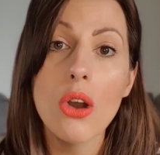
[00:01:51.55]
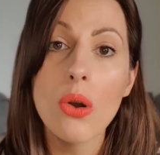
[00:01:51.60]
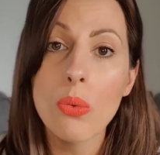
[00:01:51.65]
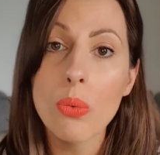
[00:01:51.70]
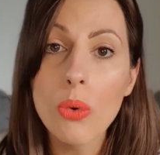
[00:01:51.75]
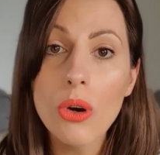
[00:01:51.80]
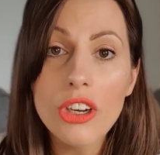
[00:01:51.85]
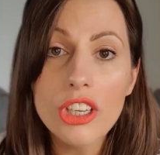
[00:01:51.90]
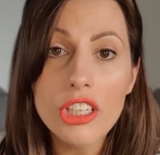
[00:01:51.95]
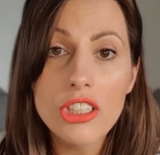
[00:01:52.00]

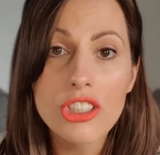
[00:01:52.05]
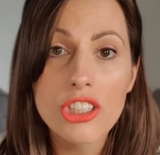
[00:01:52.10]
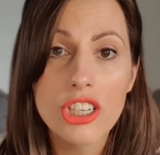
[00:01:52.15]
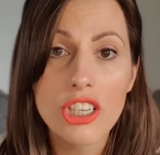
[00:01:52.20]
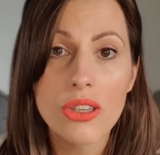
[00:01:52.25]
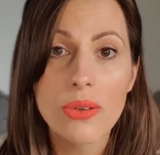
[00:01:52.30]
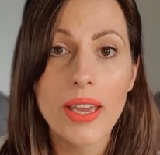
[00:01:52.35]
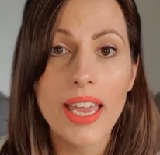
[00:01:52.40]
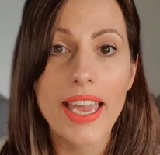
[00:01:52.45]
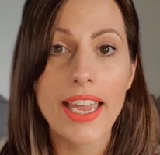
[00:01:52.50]
What you
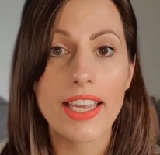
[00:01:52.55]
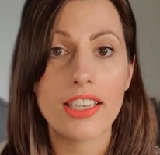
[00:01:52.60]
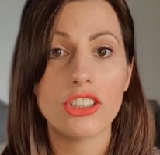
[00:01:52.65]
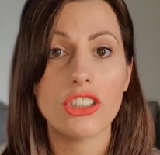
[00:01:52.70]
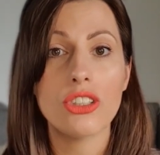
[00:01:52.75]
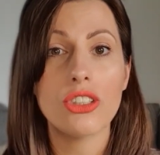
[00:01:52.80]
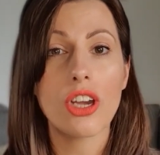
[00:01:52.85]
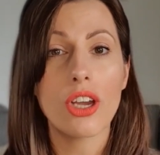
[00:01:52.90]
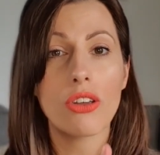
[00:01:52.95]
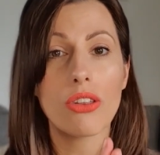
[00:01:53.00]
do
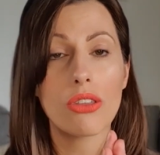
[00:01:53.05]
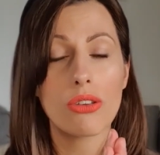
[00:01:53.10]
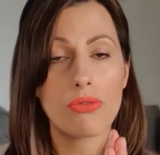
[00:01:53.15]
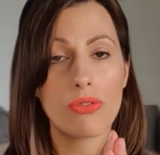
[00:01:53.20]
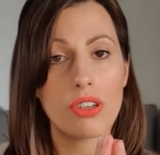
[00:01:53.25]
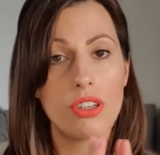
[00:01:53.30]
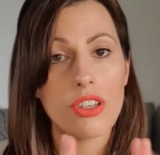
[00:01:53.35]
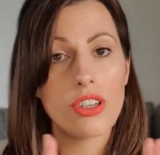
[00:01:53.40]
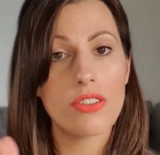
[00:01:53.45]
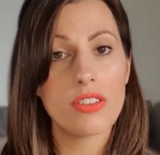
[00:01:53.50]
is you go
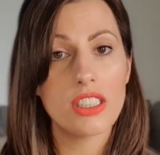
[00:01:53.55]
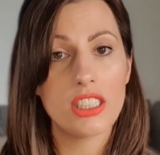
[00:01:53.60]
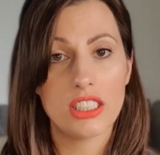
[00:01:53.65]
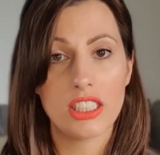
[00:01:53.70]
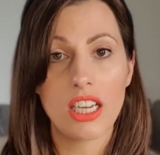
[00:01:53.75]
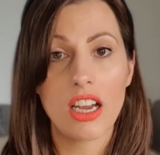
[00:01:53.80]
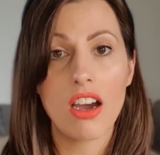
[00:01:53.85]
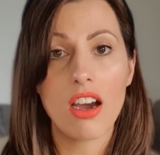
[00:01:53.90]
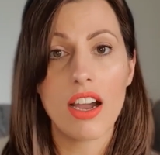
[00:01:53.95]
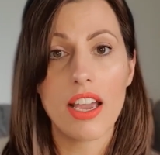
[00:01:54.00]
through your
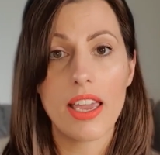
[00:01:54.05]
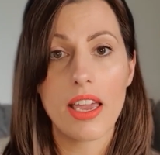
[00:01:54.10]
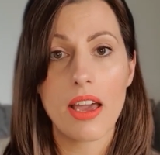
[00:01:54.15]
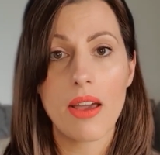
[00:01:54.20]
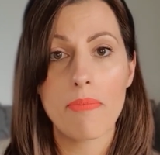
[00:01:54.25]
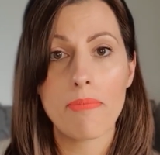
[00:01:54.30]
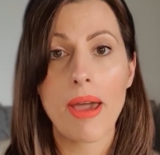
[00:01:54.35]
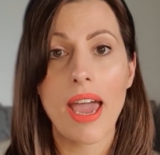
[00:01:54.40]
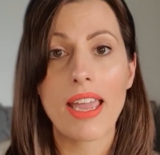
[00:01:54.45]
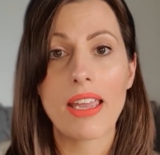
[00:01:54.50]

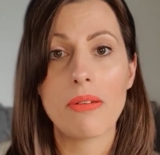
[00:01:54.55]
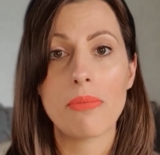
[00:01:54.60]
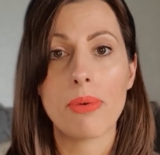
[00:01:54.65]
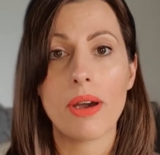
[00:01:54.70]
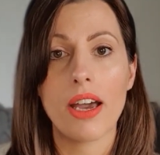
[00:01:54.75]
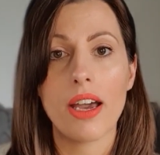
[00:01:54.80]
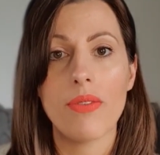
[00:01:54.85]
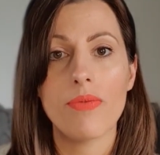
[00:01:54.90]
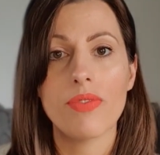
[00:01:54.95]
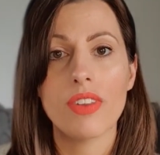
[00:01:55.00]
entire
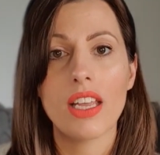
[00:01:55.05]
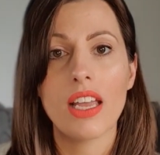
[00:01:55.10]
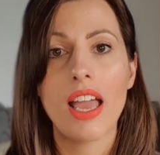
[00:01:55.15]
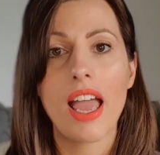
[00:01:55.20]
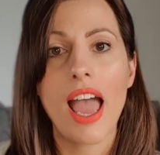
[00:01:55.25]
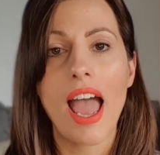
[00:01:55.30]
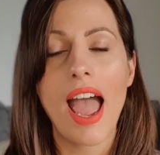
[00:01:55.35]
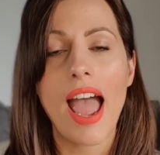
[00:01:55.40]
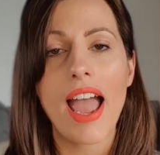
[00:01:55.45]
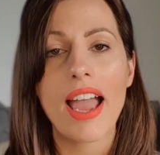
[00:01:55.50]
paper,
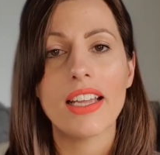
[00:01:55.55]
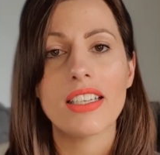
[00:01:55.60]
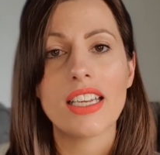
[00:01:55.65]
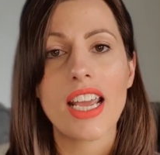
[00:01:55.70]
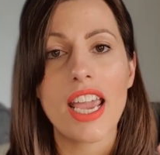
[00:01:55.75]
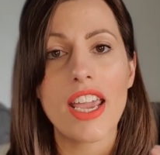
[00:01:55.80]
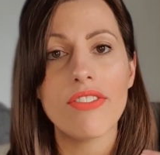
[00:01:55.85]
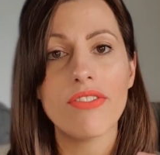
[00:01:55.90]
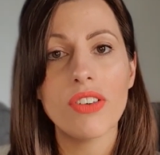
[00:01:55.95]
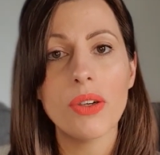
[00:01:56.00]
and
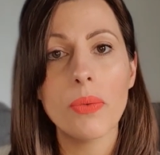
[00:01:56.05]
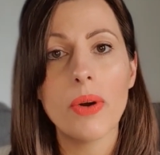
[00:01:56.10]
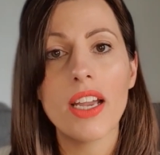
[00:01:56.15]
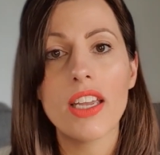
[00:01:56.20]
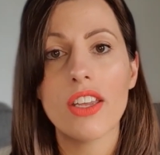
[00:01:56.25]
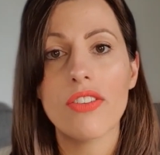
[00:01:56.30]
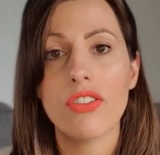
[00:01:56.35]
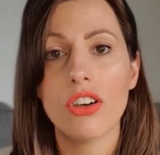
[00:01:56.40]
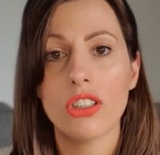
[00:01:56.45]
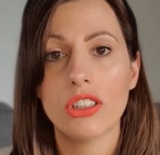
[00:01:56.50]
everywhere
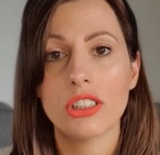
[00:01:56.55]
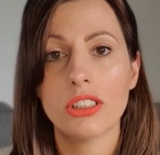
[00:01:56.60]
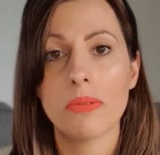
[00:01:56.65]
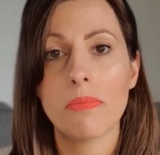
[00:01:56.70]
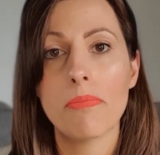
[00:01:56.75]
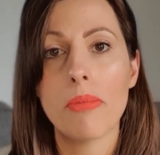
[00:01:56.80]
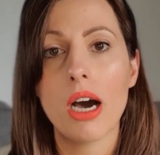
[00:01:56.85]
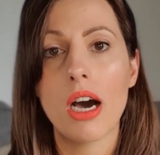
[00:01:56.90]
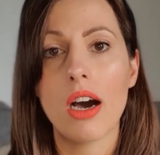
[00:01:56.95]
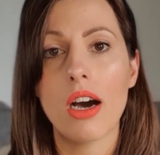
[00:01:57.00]
you've lost a
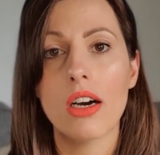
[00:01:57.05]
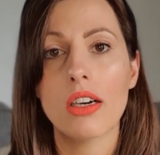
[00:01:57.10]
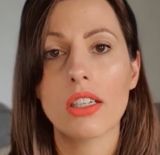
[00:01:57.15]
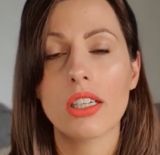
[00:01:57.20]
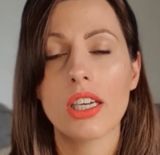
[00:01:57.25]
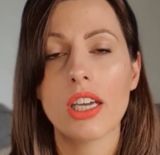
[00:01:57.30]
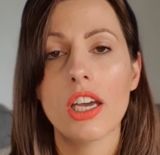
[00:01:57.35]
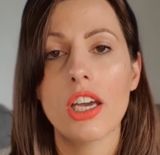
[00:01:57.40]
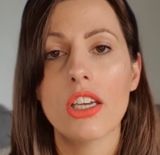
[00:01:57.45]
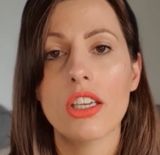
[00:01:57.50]

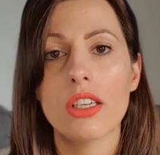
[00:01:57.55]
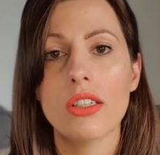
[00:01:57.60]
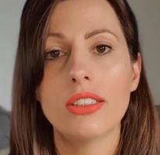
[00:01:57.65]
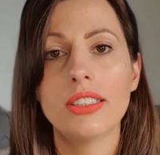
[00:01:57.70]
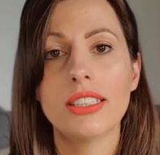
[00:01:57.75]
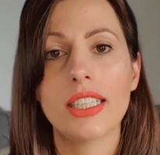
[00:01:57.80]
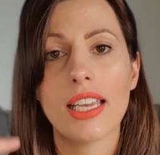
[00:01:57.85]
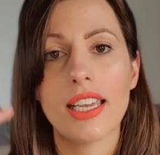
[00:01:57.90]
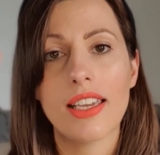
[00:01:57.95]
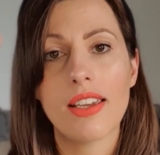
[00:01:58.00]
mark, you
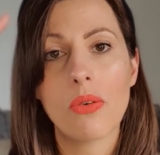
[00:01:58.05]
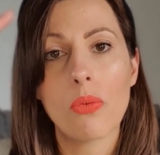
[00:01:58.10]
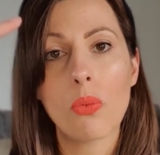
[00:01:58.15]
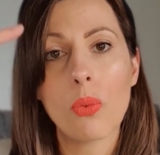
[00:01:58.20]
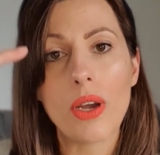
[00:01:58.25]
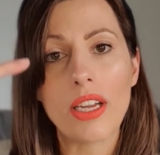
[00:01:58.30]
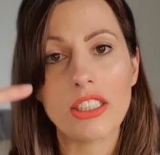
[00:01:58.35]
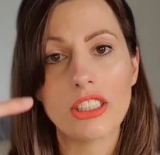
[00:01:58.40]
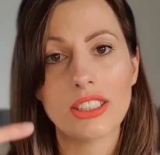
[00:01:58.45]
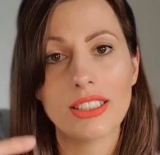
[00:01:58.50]
see
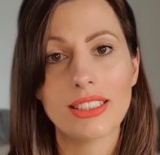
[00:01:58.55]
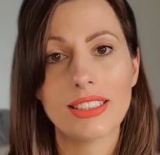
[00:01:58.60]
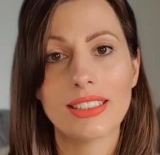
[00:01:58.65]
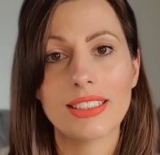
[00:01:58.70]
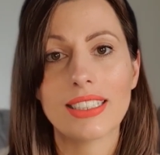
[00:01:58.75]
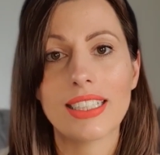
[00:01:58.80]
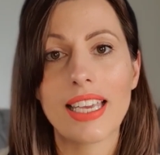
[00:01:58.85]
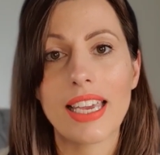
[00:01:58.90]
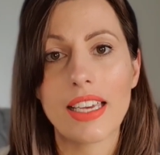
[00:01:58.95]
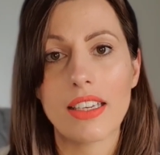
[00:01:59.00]
which
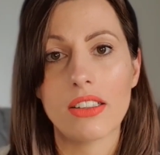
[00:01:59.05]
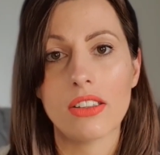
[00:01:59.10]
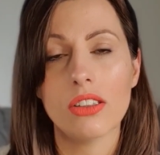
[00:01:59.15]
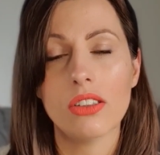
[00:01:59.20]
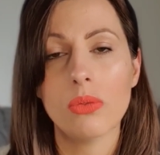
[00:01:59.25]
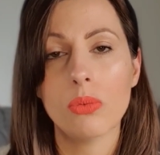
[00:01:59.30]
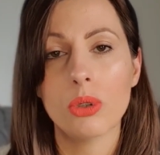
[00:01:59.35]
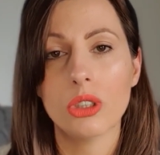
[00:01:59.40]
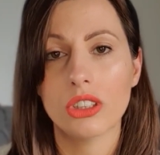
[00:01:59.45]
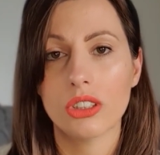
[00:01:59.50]

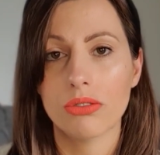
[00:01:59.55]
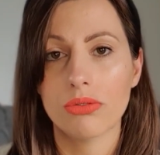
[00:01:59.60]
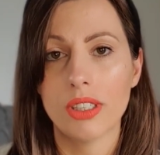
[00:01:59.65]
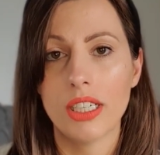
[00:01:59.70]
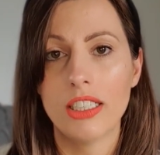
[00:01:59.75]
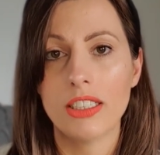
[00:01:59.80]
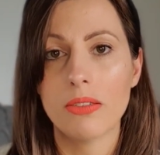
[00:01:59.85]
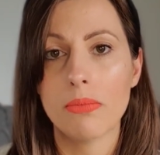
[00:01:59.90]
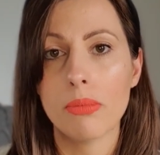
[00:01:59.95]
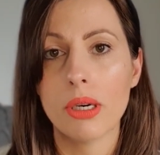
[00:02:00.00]
skill was the
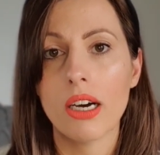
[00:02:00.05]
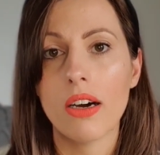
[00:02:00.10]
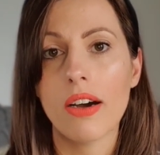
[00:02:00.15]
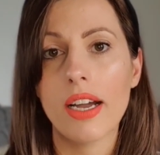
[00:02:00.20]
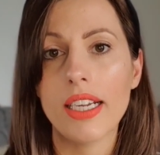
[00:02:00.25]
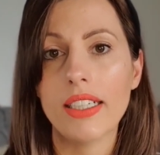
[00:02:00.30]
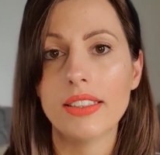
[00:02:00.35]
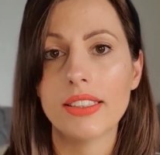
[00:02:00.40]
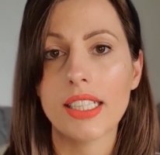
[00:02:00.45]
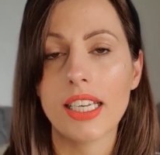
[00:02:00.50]
reason
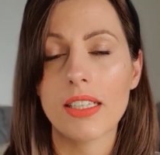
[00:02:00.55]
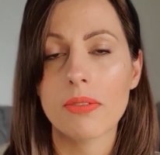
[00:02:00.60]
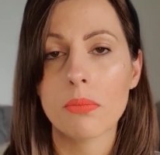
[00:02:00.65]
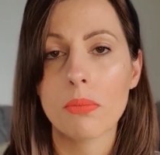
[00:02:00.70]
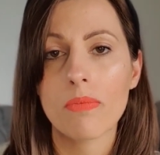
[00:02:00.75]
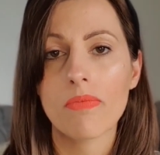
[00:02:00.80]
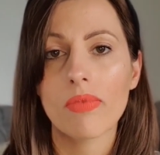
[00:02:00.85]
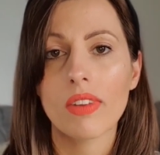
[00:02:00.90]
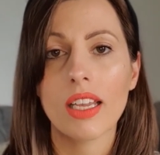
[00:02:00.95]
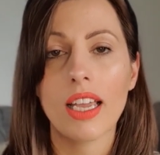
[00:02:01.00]
behind it.
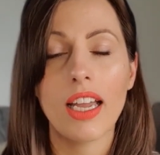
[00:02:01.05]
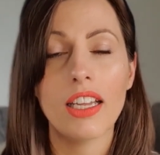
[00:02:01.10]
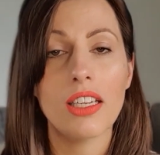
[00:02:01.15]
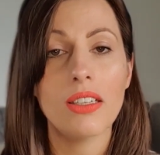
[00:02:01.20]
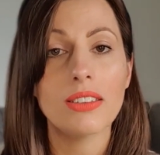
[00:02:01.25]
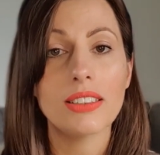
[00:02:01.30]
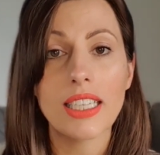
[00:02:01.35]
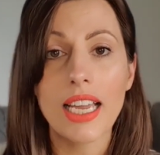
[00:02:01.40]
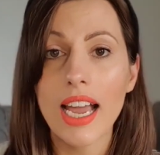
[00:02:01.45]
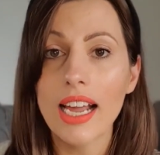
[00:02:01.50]
And
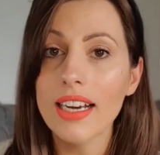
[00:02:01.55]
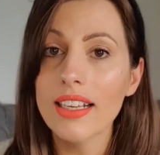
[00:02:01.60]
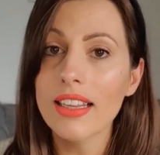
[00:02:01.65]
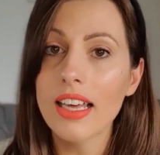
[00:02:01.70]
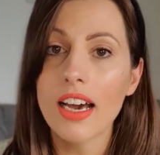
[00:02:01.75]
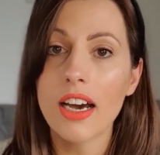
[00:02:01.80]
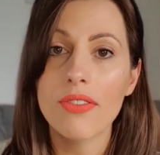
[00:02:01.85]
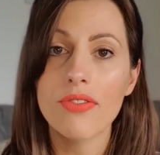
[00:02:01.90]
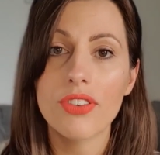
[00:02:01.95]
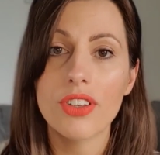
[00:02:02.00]
you tally
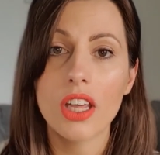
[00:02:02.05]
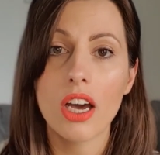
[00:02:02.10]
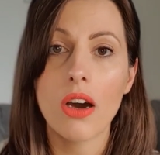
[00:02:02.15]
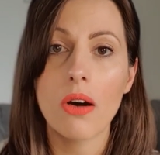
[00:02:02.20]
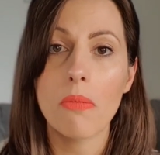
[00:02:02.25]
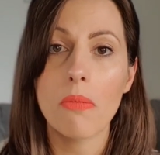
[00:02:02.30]
that up for the whole